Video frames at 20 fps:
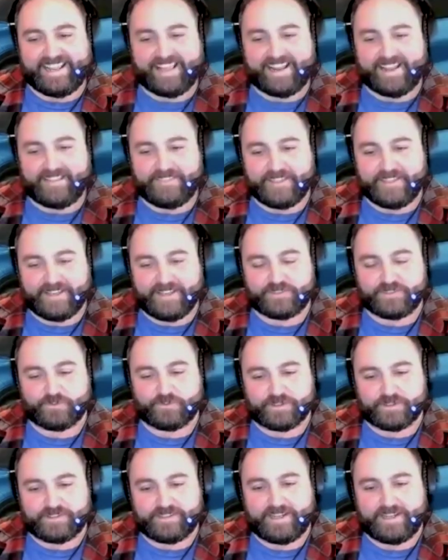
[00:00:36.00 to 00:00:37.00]
I think it's
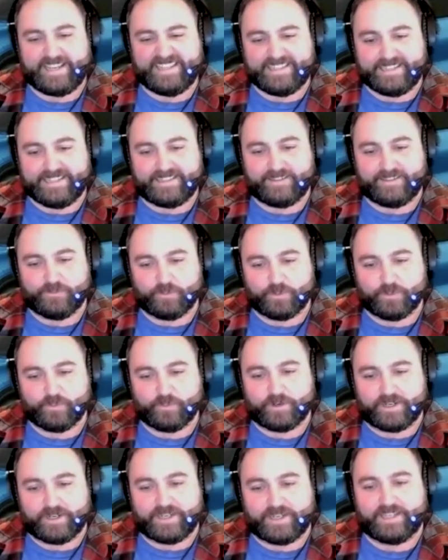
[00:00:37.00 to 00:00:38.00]
worth saying that
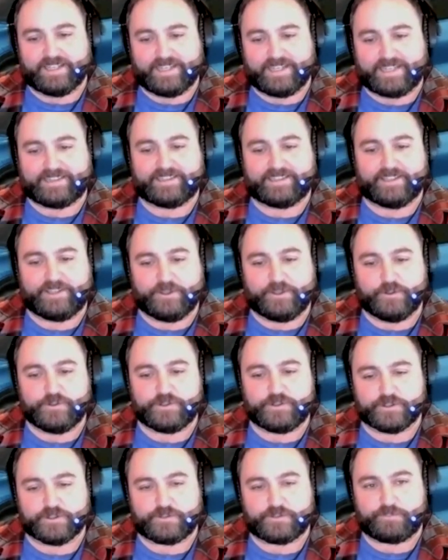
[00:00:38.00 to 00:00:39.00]
we're going to let the
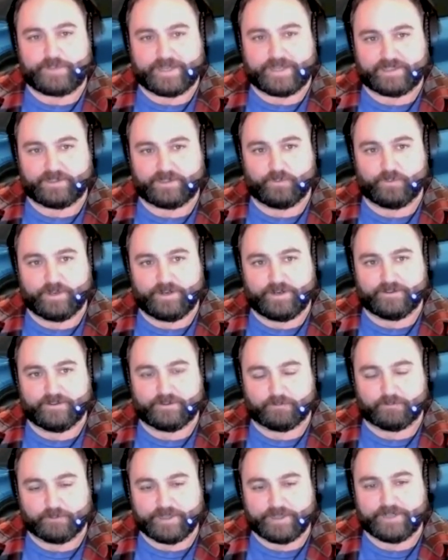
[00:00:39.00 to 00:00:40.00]
users pick the winner,
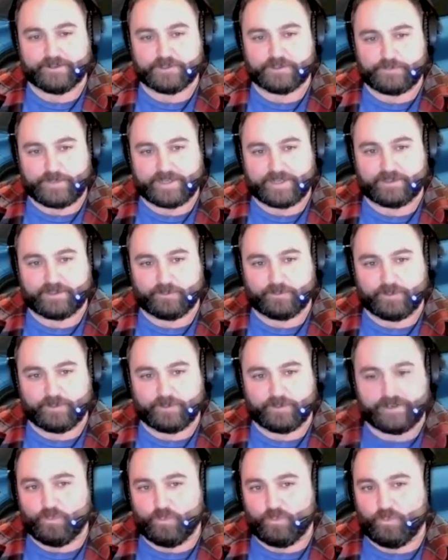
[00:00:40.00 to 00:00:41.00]
the readers pick the
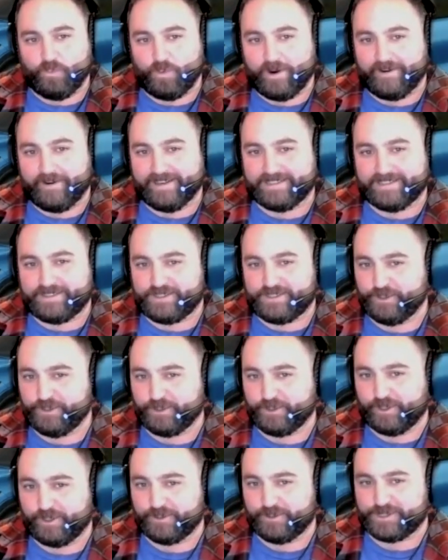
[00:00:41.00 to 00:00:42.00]
winner where it's too
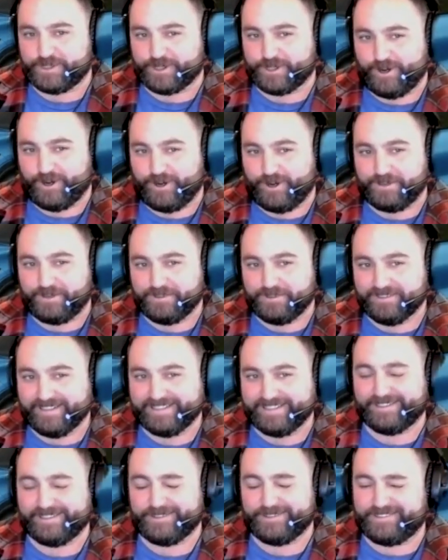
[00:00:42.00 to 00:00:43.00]
close to call.
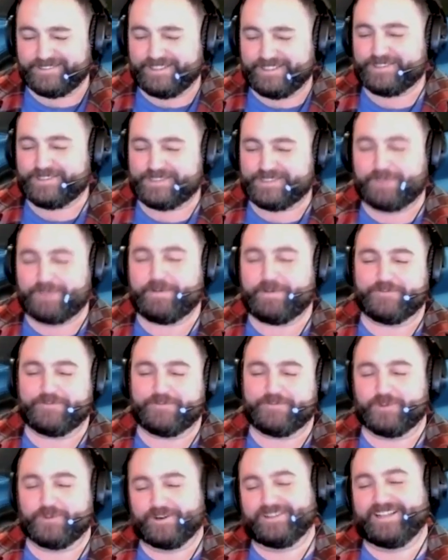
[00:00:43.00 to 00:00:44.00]
Like there's some of
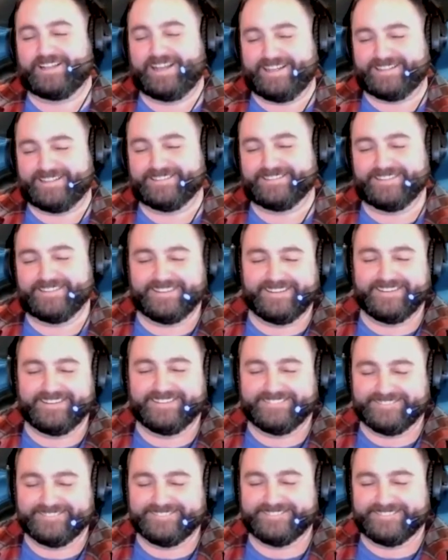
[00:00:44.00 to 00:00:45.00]
them where like
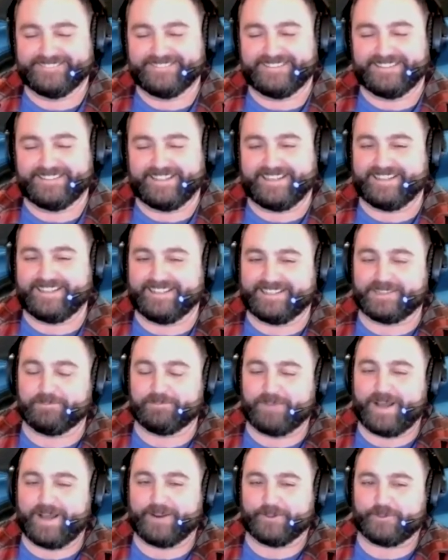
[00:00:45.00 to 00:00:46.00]
the
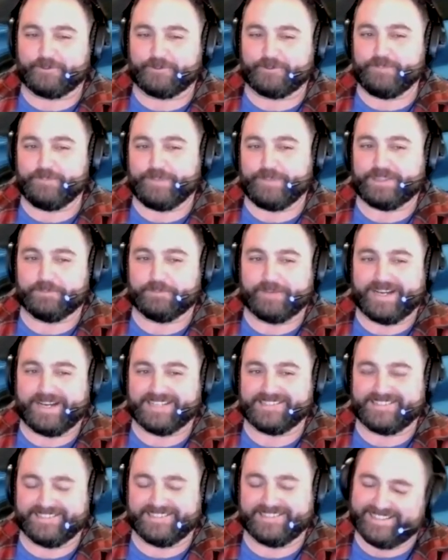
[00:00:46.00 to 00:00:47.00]
Model 3 beat the
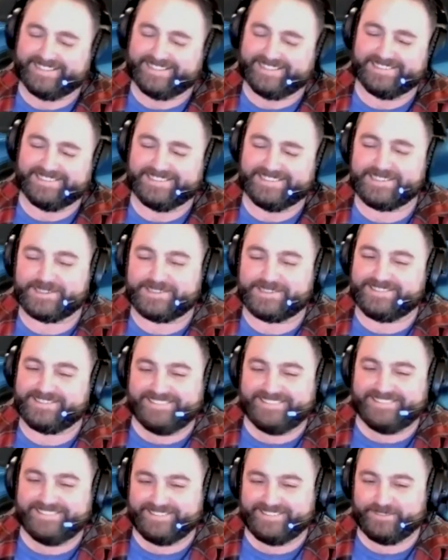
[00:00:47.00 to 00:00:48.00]
Mazda. Like it's just,
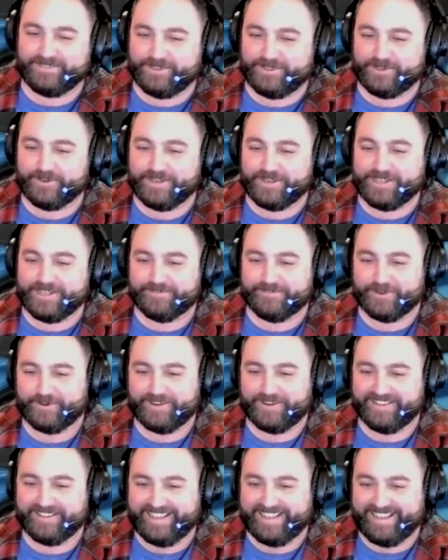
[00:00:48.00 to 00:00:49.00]
you don't need to
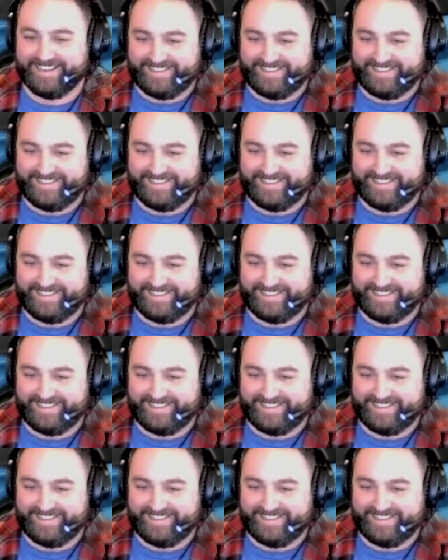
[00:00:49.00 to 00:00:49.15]
vote on that.